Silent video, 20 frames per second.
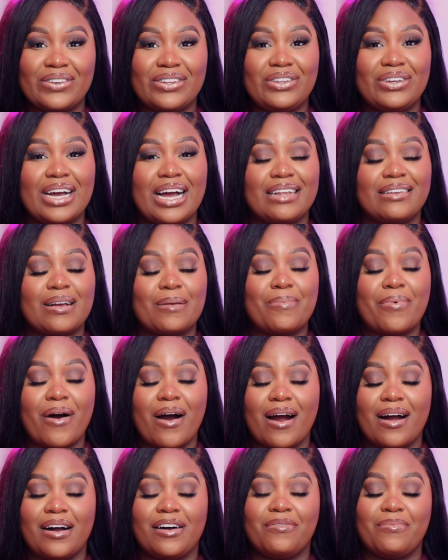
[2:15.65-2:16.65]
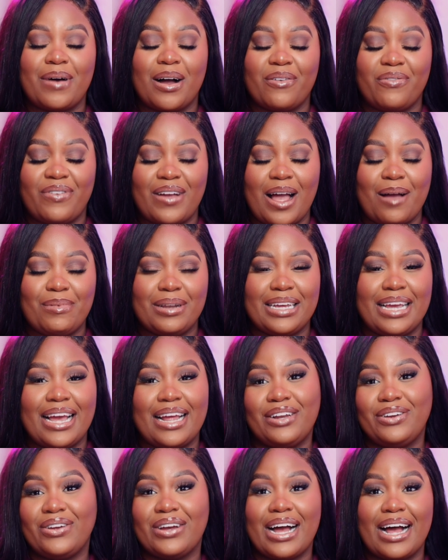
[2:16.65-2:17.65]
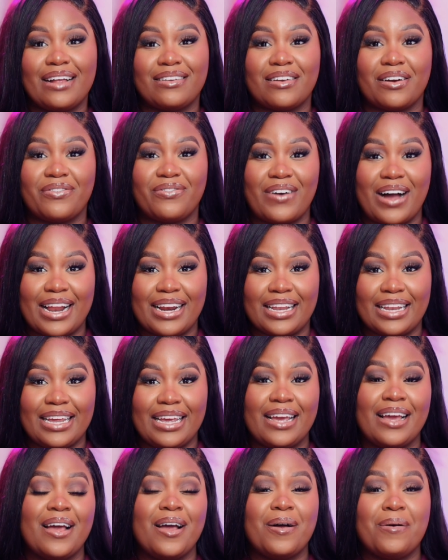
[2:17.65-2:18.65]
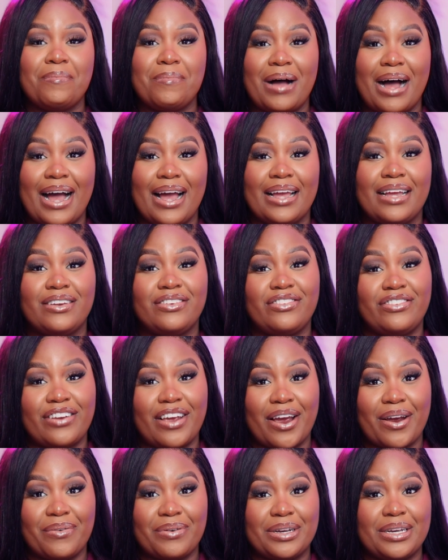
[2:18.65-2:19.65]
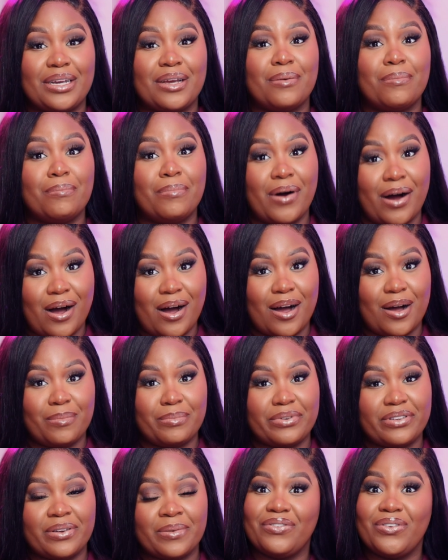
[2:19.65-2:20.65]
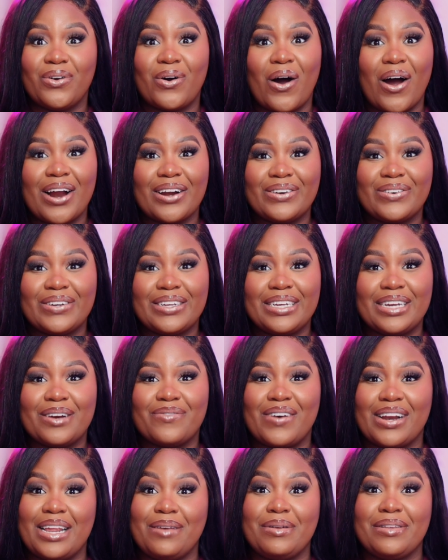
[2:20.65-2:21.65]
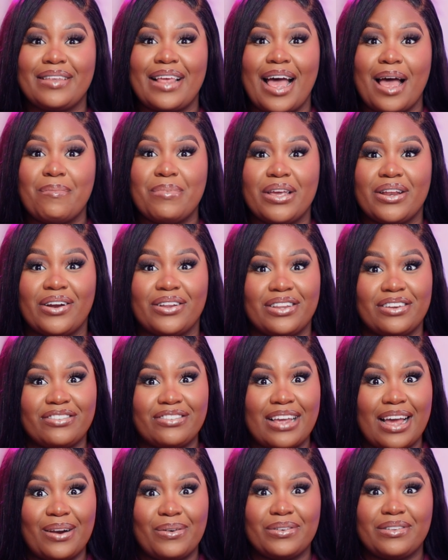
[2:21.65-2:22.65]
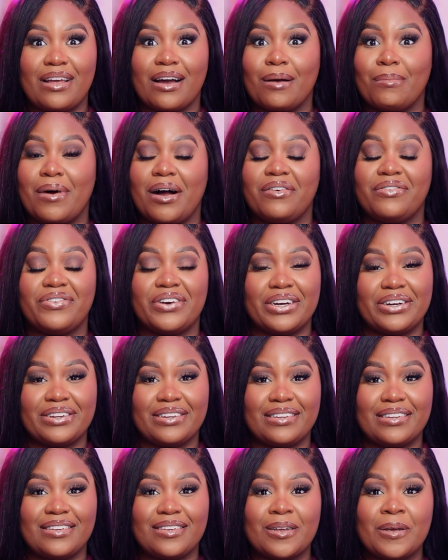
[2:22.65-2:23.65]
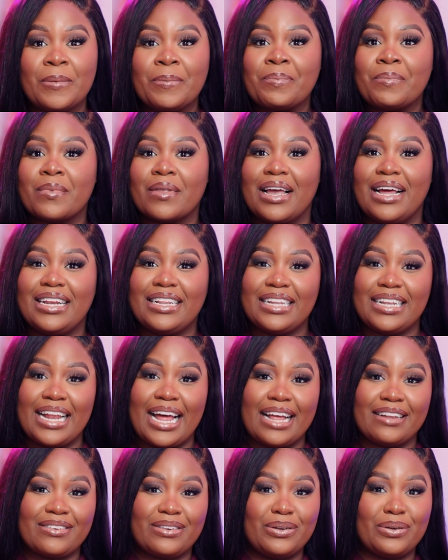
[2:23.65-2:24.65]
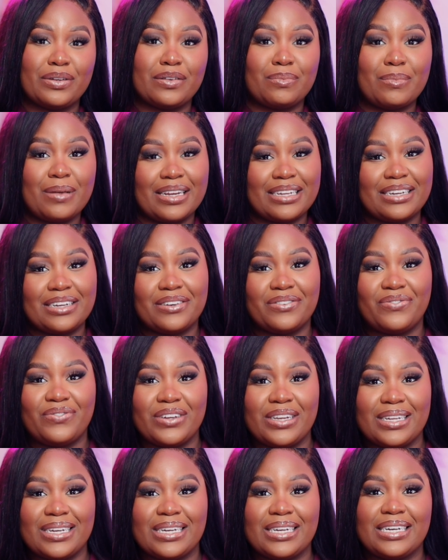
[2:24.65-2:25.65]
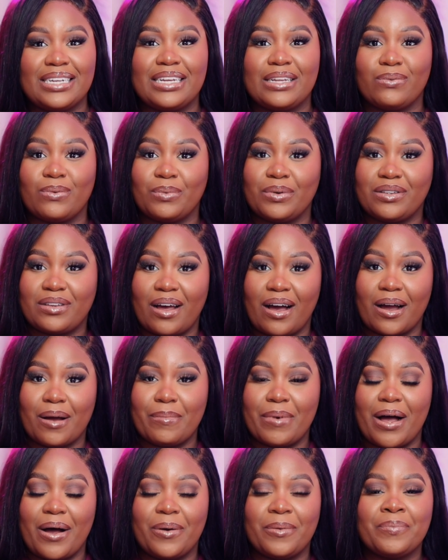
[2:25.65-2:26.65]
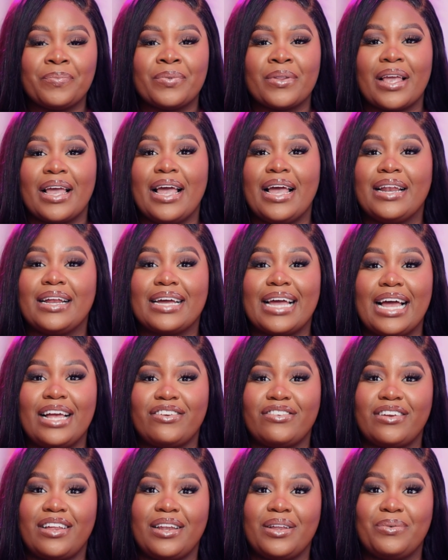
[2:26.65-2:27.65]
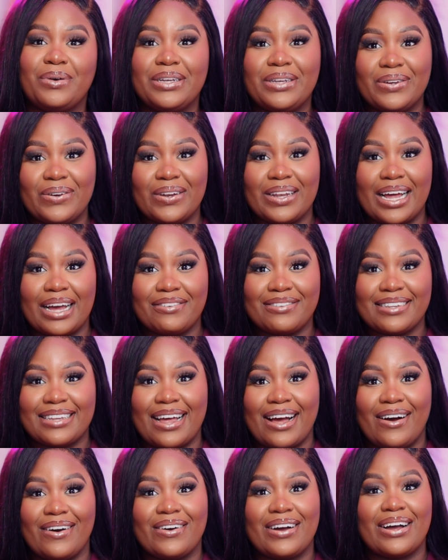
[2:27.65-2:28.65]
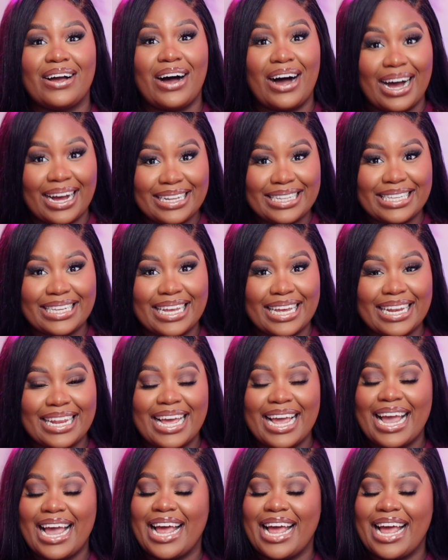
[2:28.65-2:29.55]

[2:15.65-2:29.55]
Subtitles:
You guys are part of my family, and you guys are finally my cherry bombs. If you are new here, my name is Abby, and on this channel, we talk about fragrances. Anything that has to do with smelling good, feeling good, that's what we talk about. And occasionally we do lifestyle content.